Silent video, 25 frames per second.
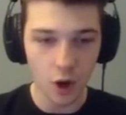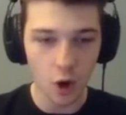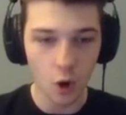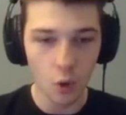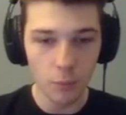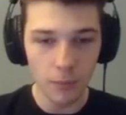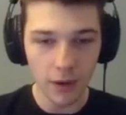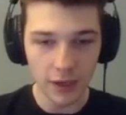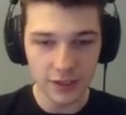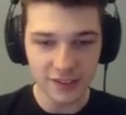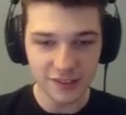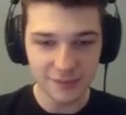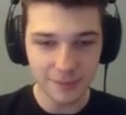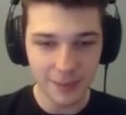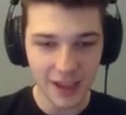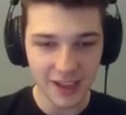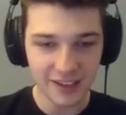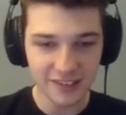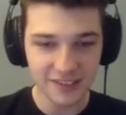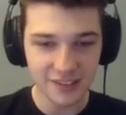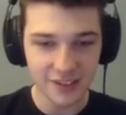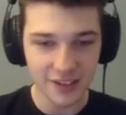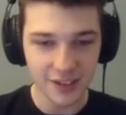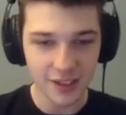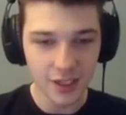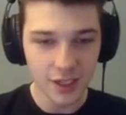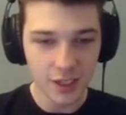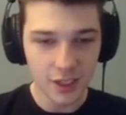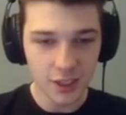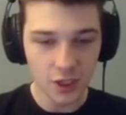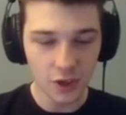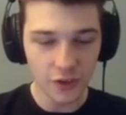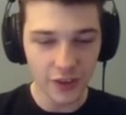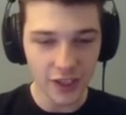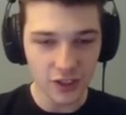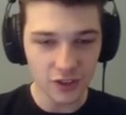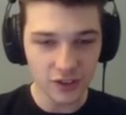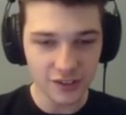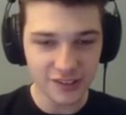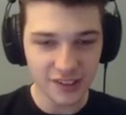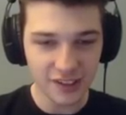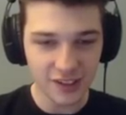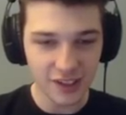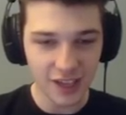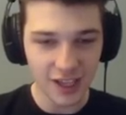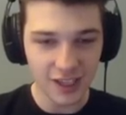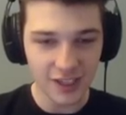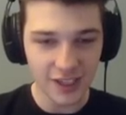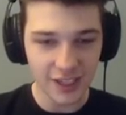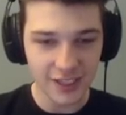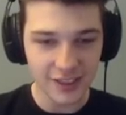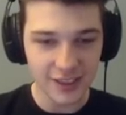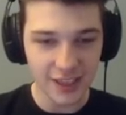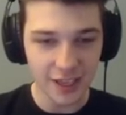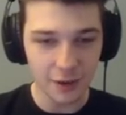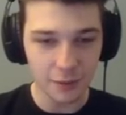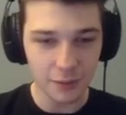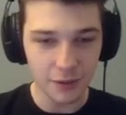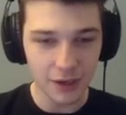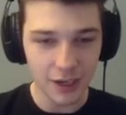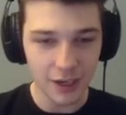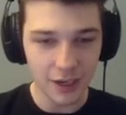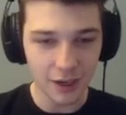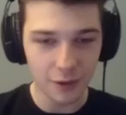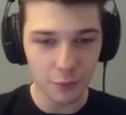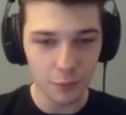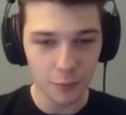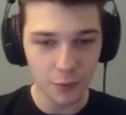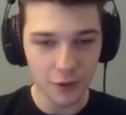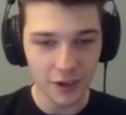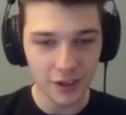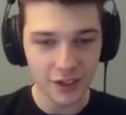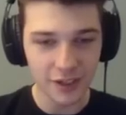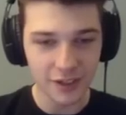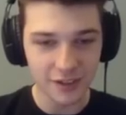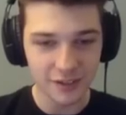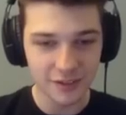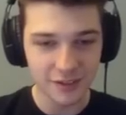Oh, I just passed it. Yo, that looks a lot like that uh, one.